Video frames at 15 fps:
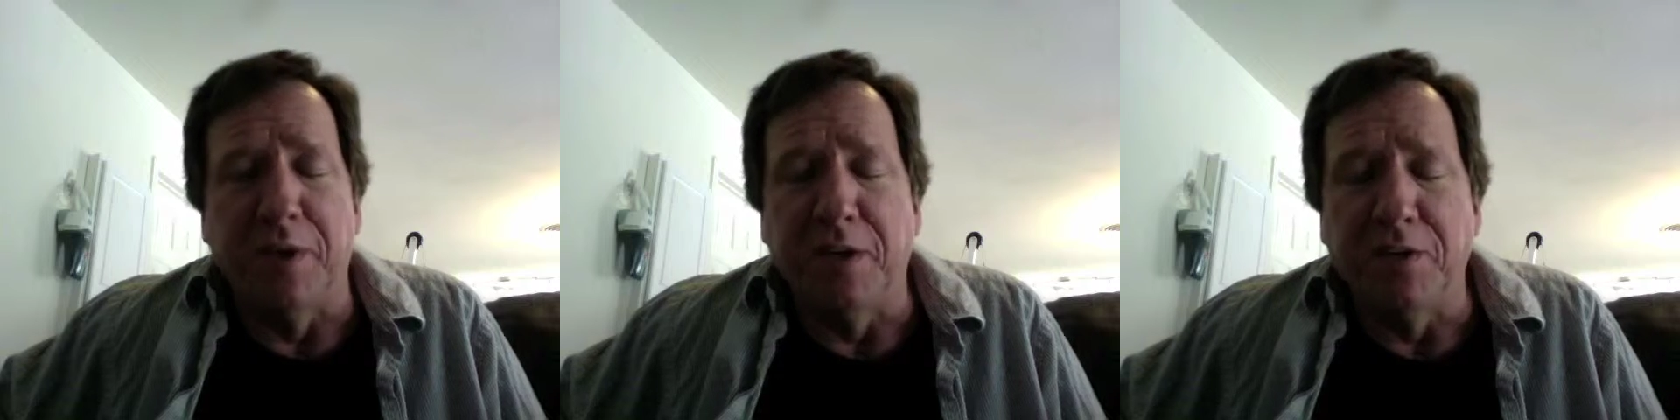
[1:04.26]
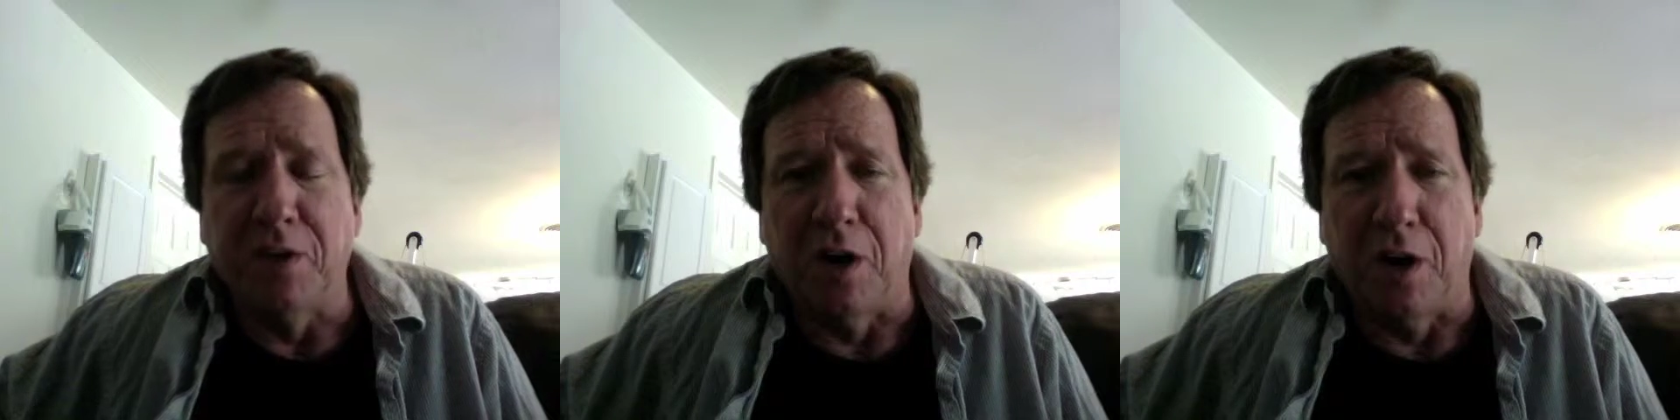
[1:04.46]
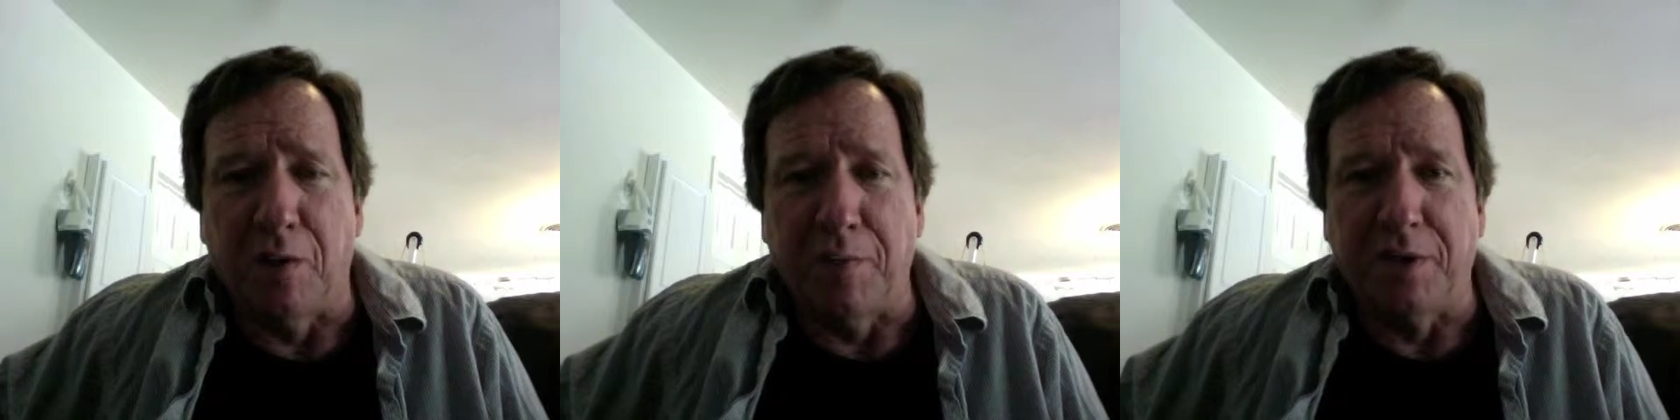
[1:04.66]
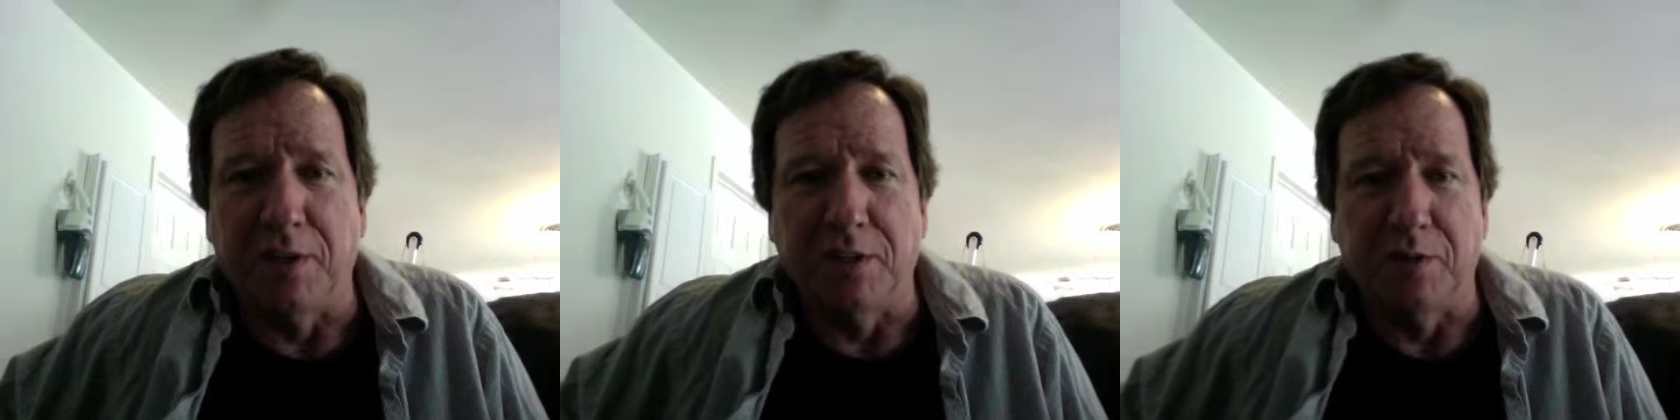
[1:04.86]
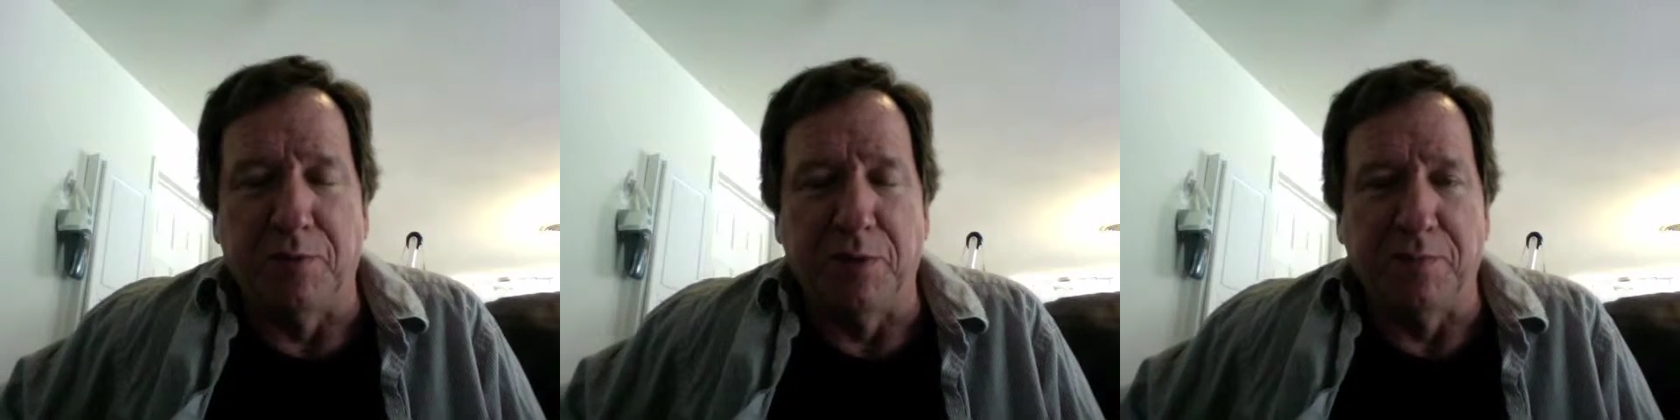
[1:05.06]
my guitar
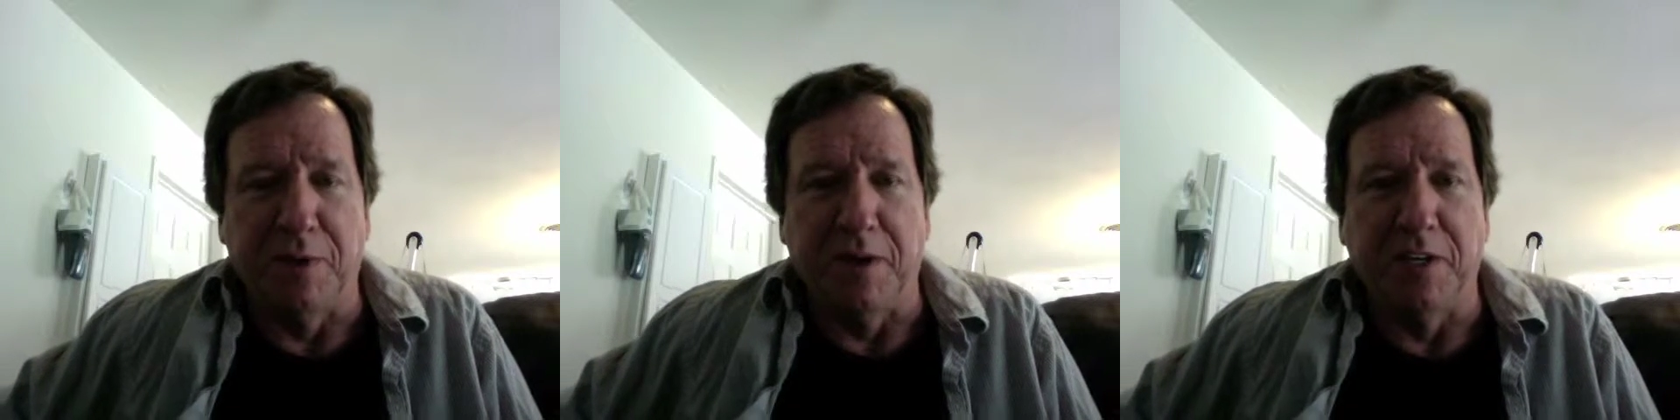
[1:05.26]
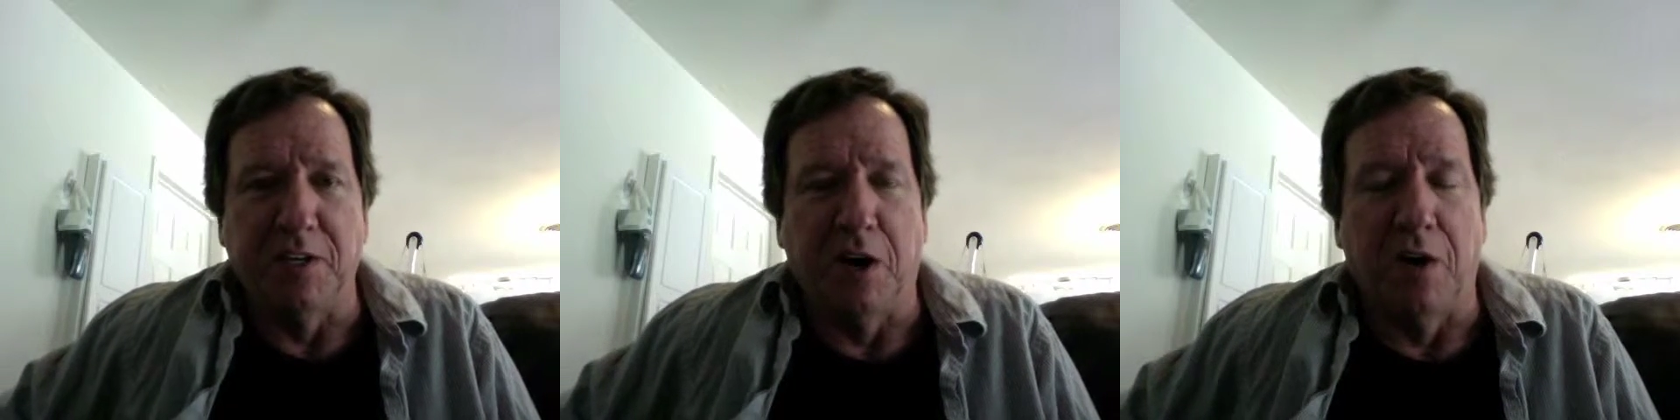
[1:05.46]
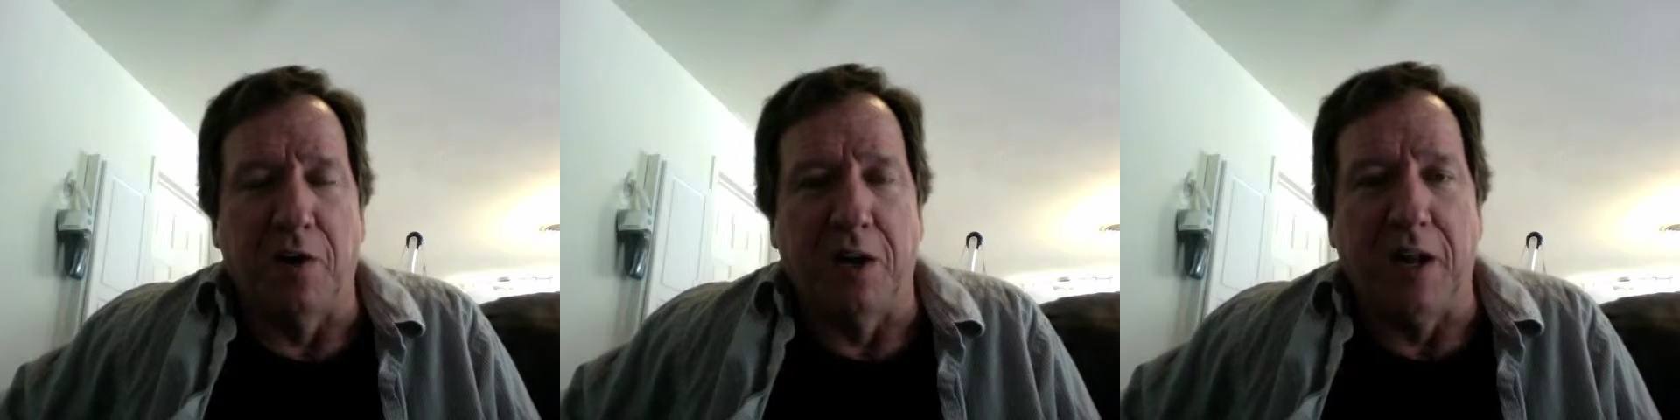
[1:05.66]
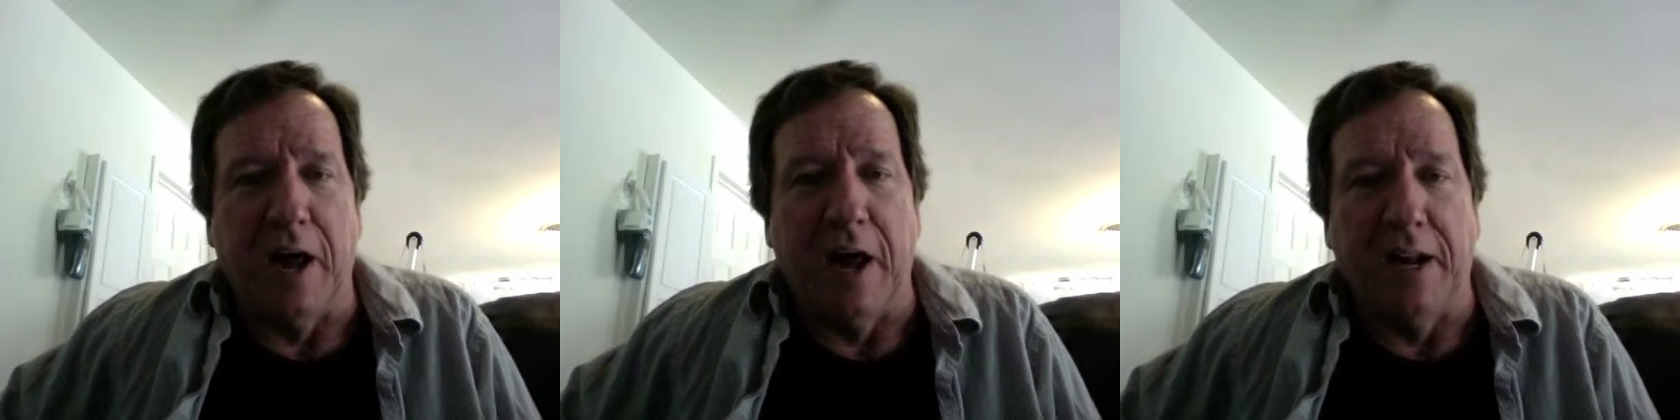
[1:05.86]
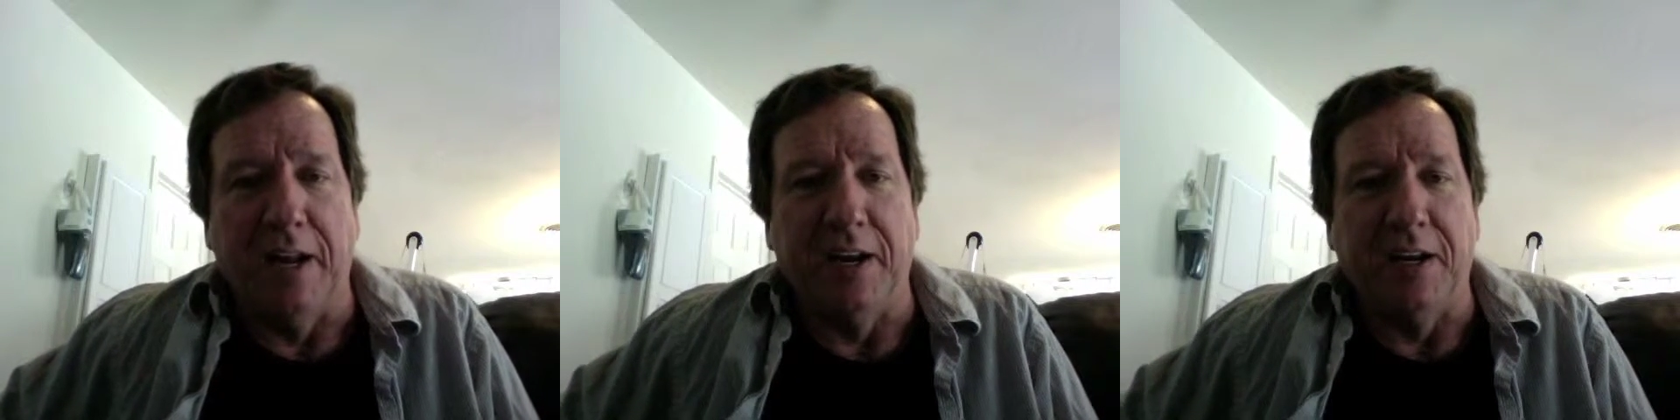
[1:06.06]
because I'm with my guitar a
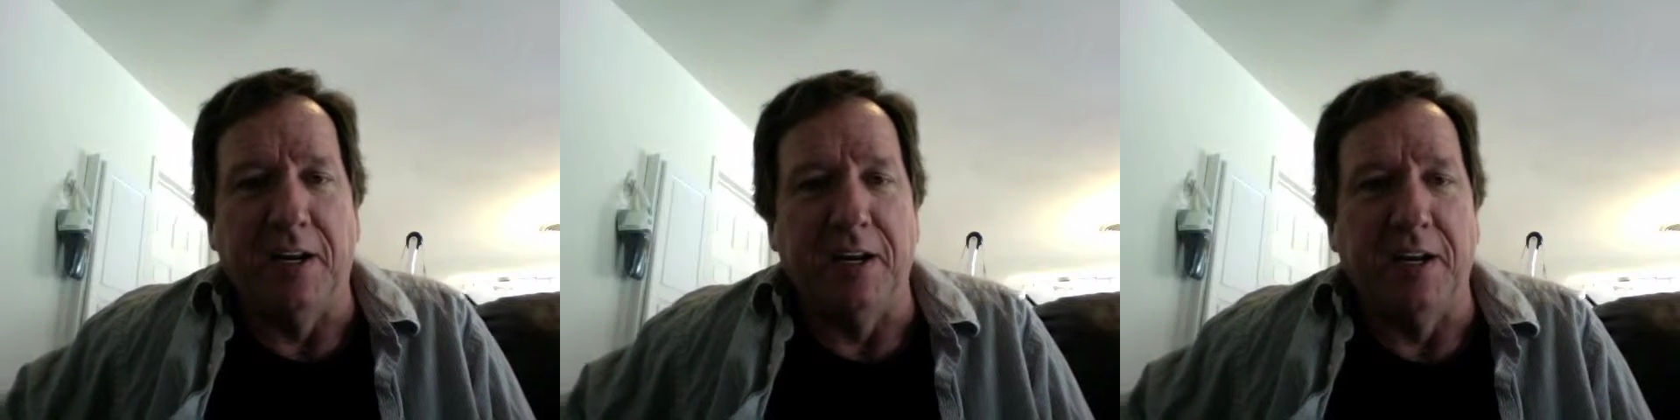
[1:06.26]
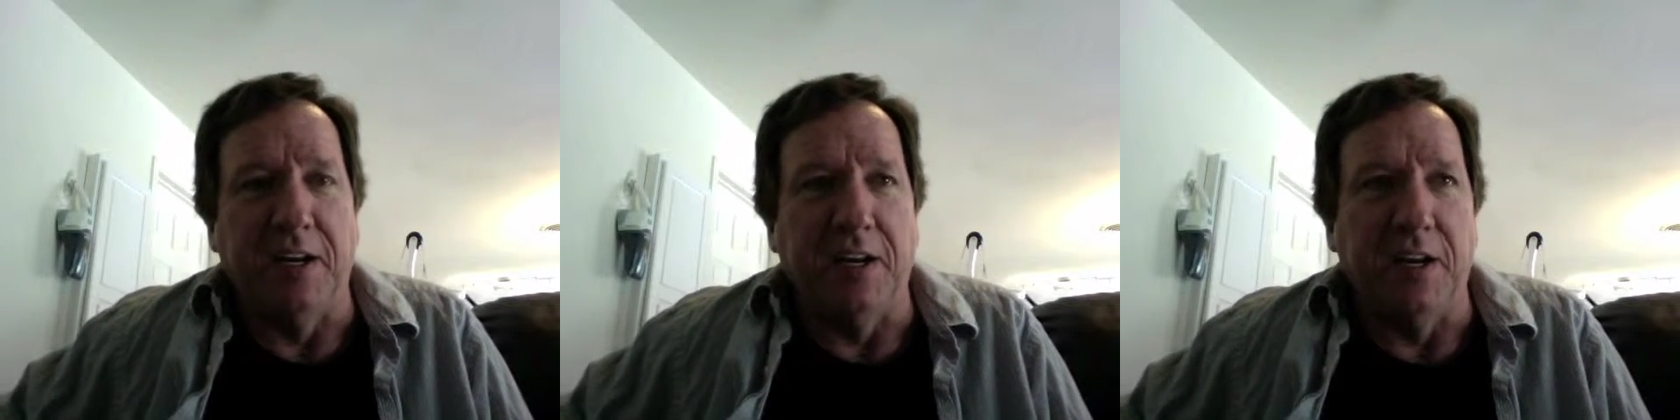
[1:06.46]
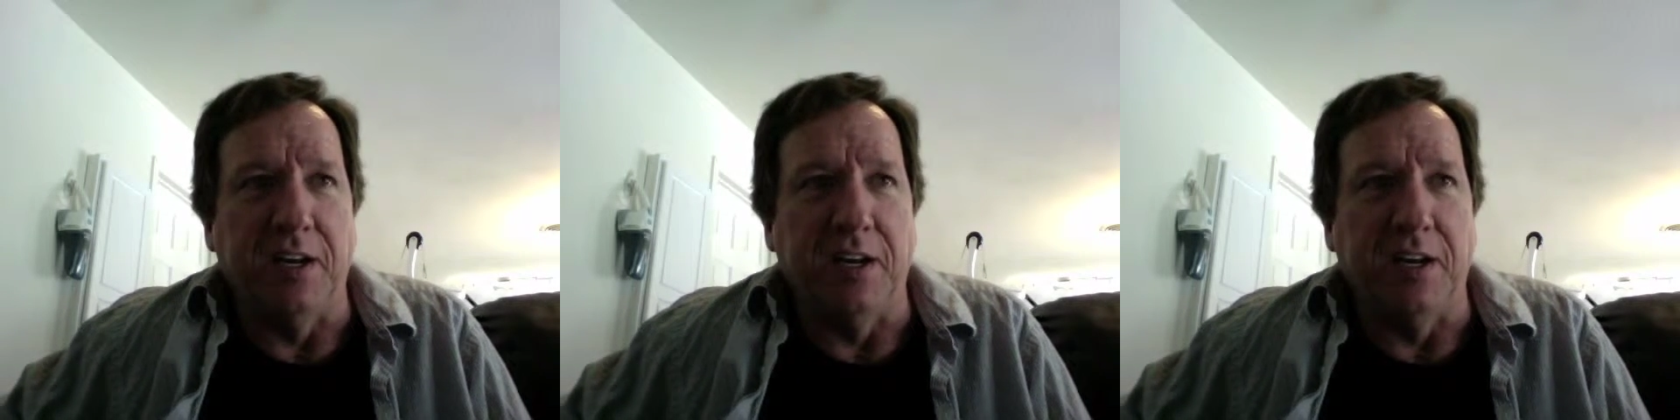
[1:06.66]
lot lately,